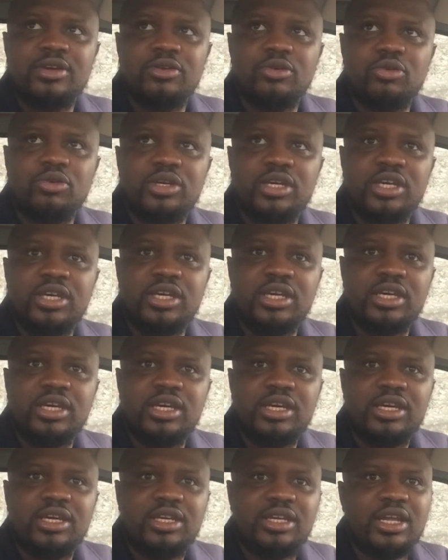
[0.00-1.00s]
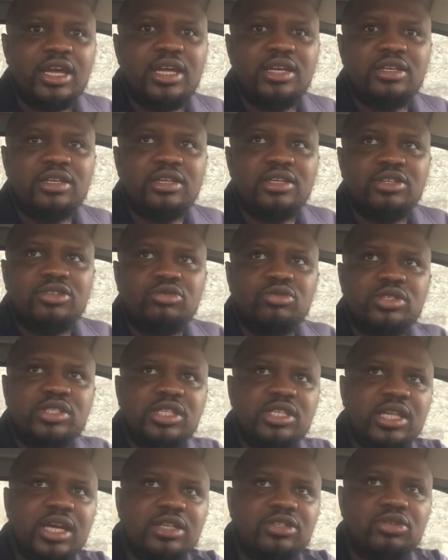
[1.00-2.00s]
Okay? Then you
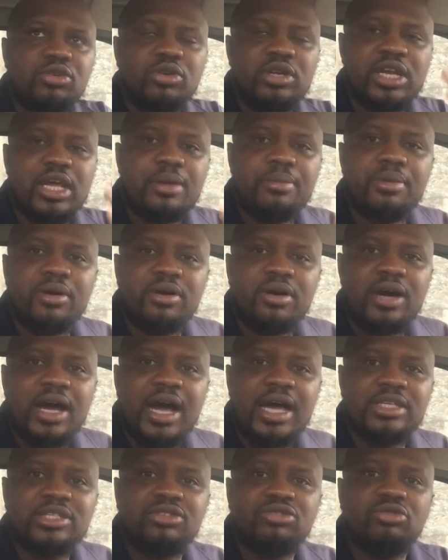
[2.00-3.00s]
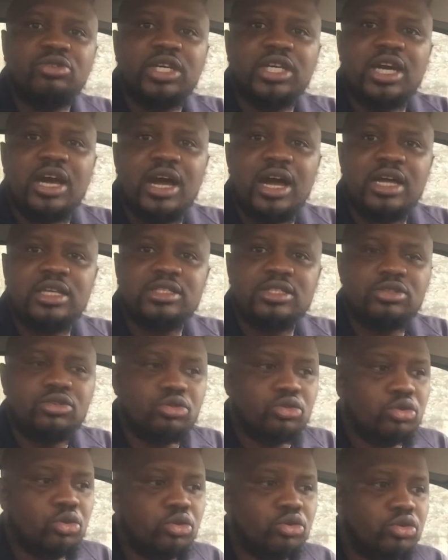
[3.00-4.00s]
see that your neighbor has 3 cars.
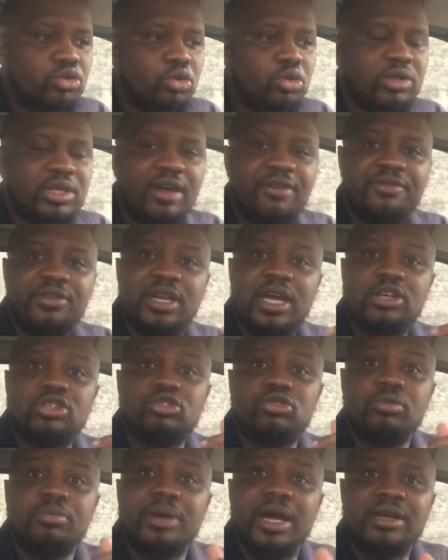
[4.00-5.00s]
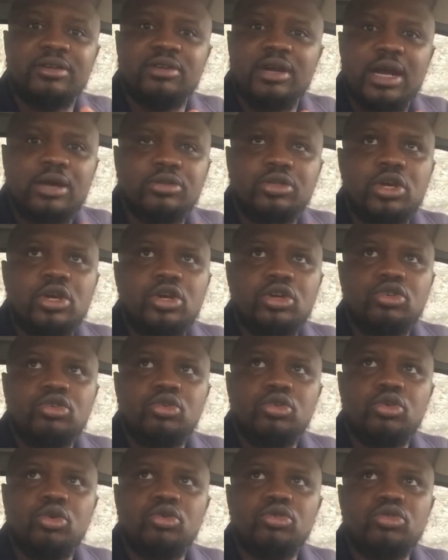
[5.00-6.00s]
You don't know their financial background.
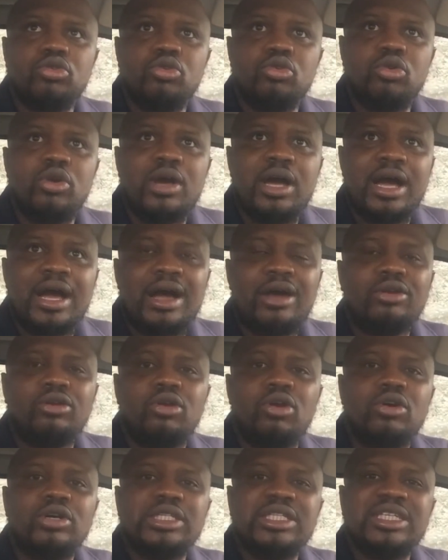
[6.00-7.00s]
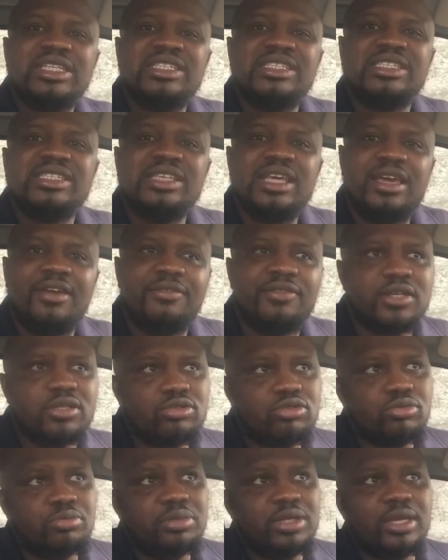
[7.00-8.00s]
You don't know how long they saved
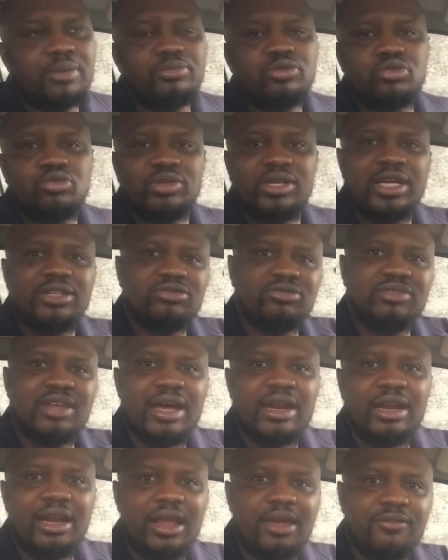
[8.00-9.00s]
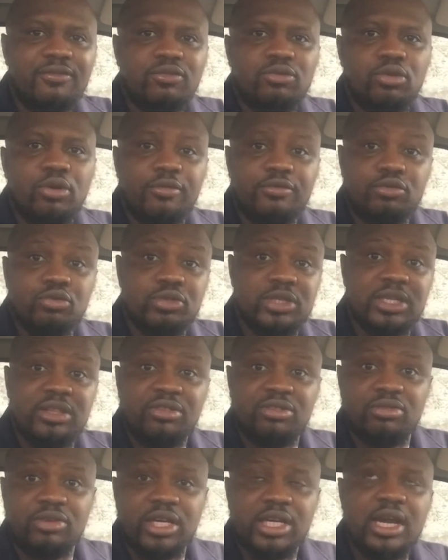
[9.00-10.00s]
to be able to get to that level of using
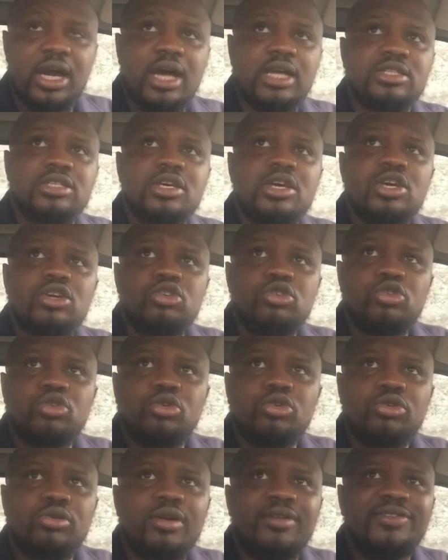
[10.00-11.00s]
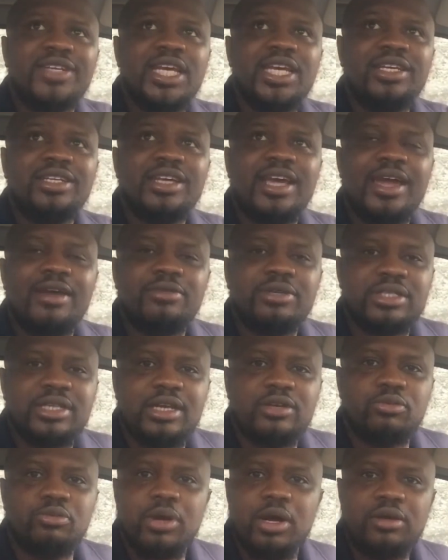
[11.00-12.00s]
3 cars. You don't know if they
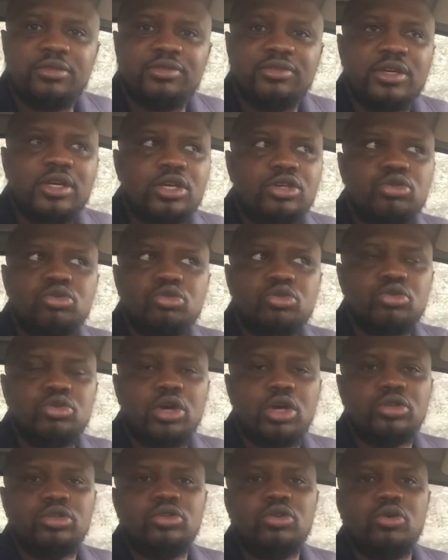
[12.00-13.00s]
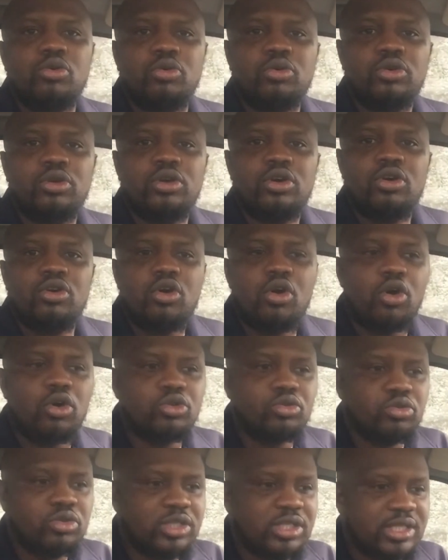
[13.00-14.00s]
inherited wealth. You do not know. All
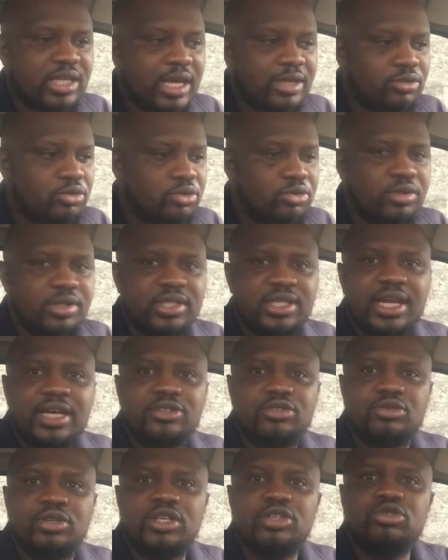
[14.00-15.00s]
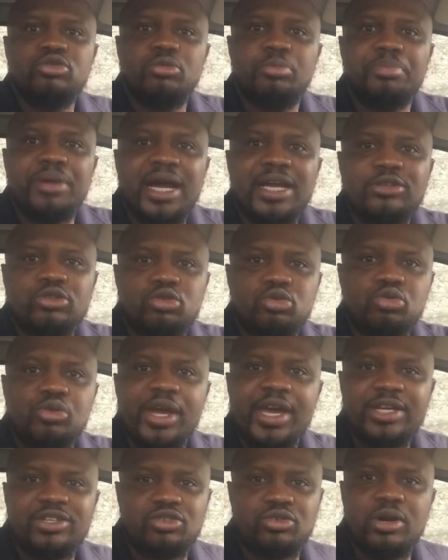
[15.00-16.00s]
you decide to do is that you need to buy 2
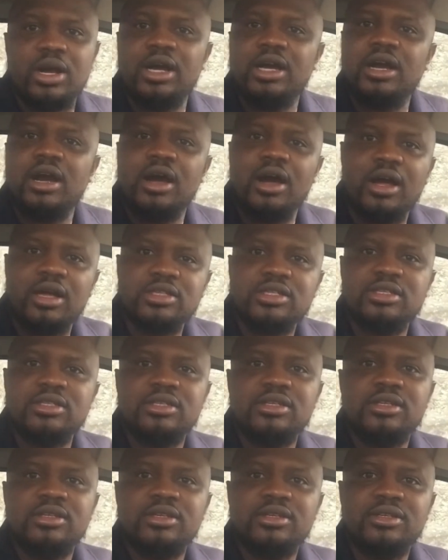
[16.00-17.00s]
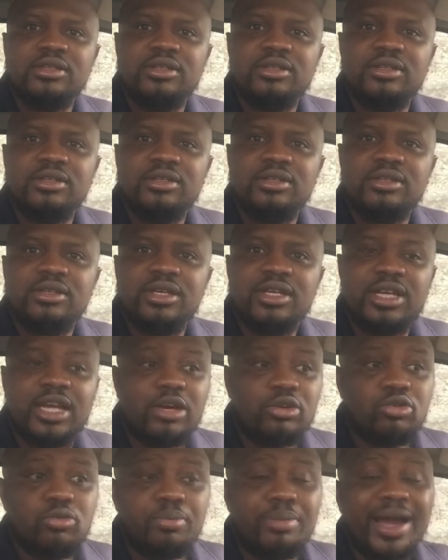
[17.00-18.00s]
extra cars. Now
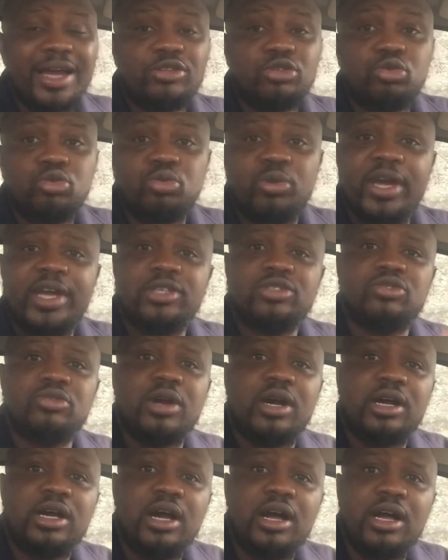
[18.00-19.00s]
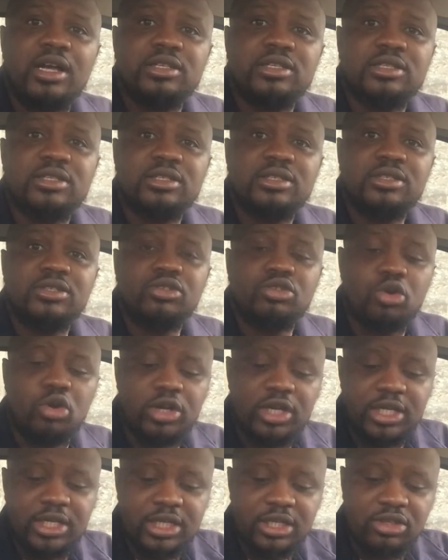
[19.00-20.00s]
you buy 2 extra cars. You're
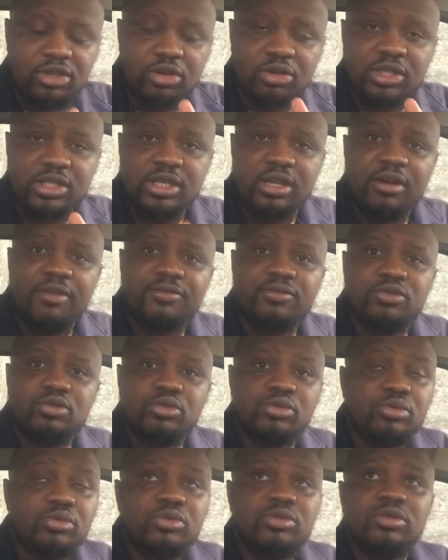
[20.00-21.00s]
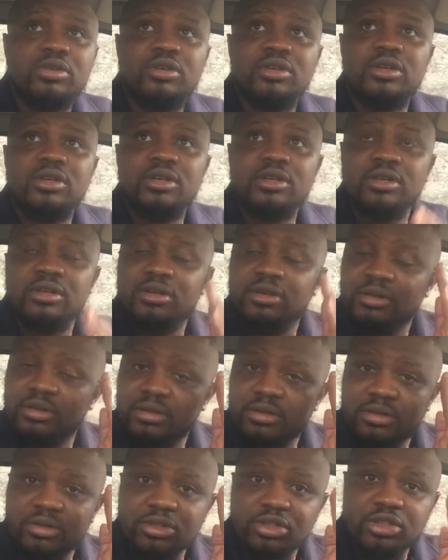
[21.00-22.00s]
leading yourself to
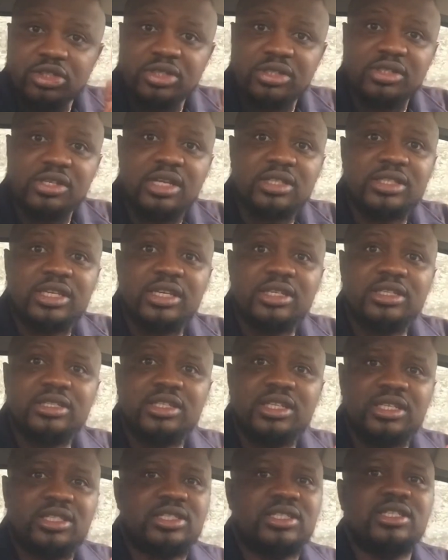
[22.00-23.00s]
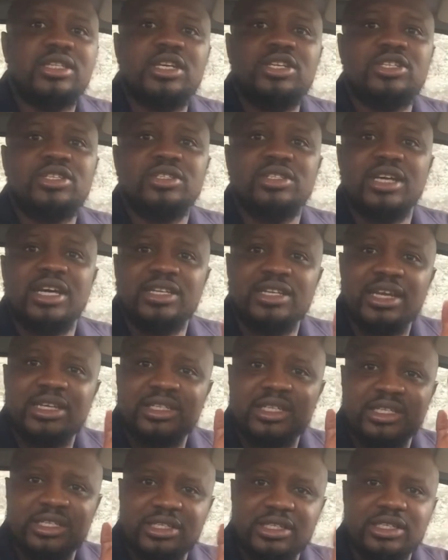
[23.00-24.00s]
certain destination, and that
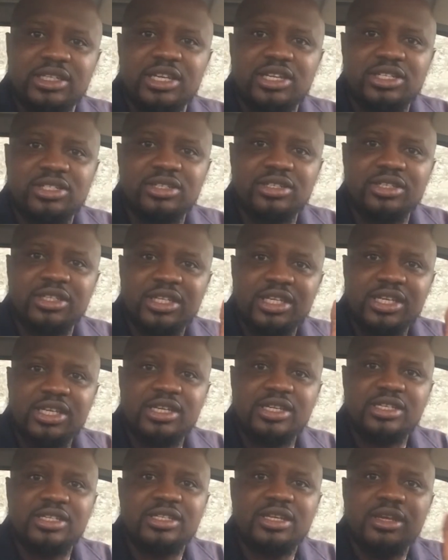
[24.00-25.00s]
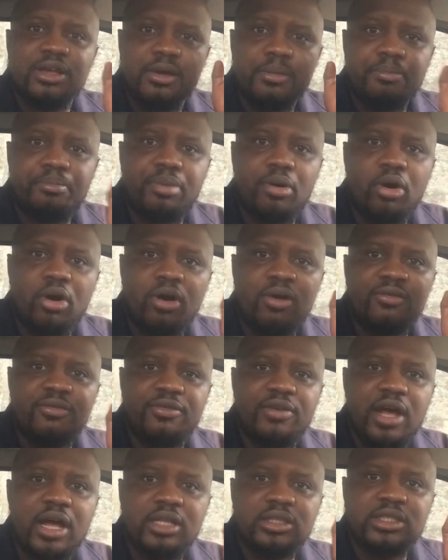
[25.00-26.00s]
destination is
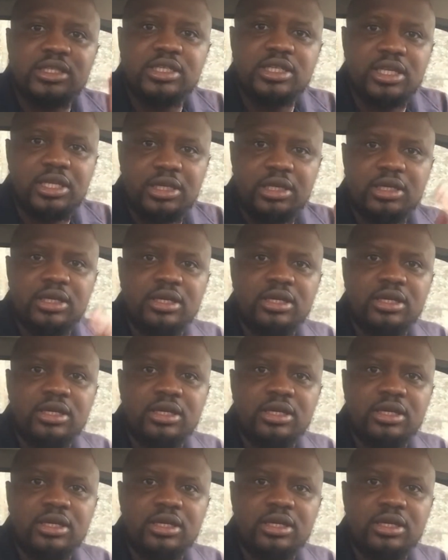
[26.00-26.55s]
poverty.